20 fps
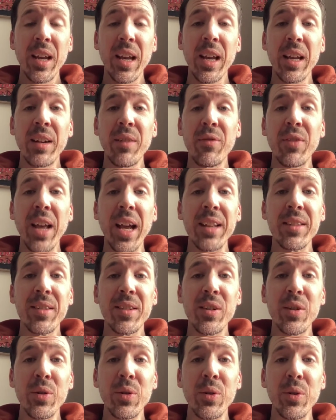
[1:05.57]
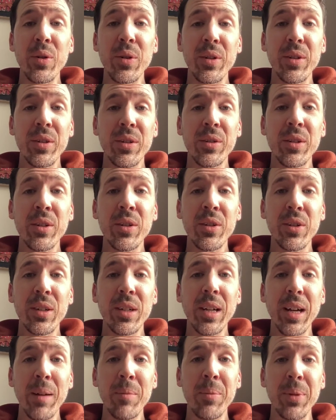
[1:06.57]
And if that's you, you're in
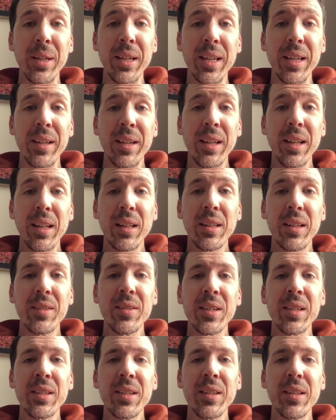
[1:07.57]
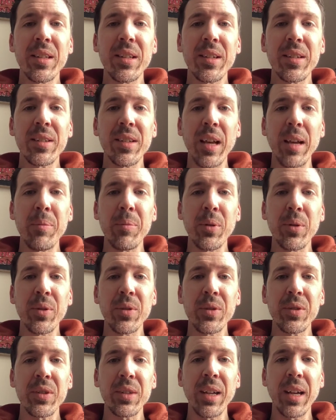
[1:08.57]
good company. Listen to the
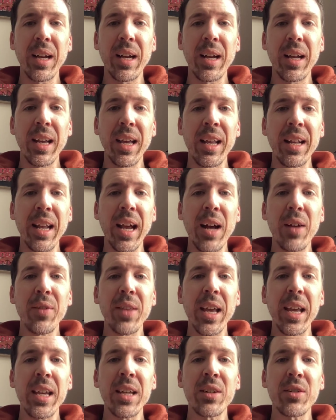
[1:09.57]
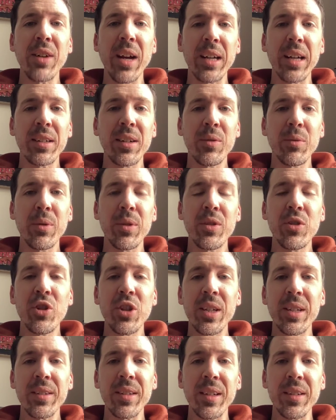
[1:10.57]
disciples and how they interacted with
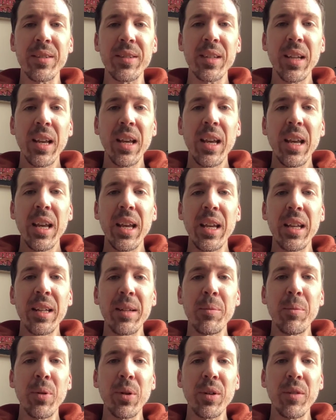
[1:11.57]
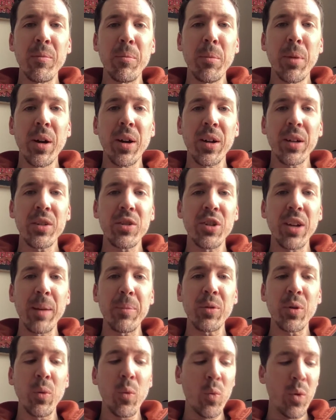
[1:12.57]
Jesus in the book of Mark,
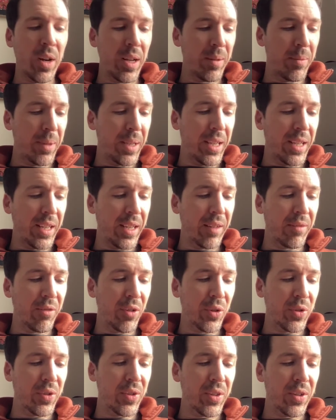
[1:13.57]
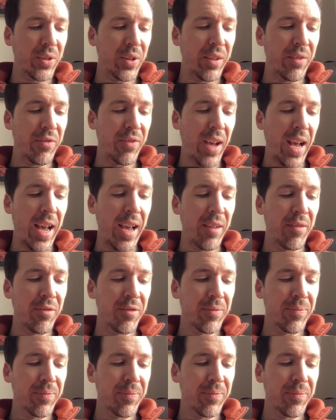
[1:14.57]
chapter 1, beginning in verse 35.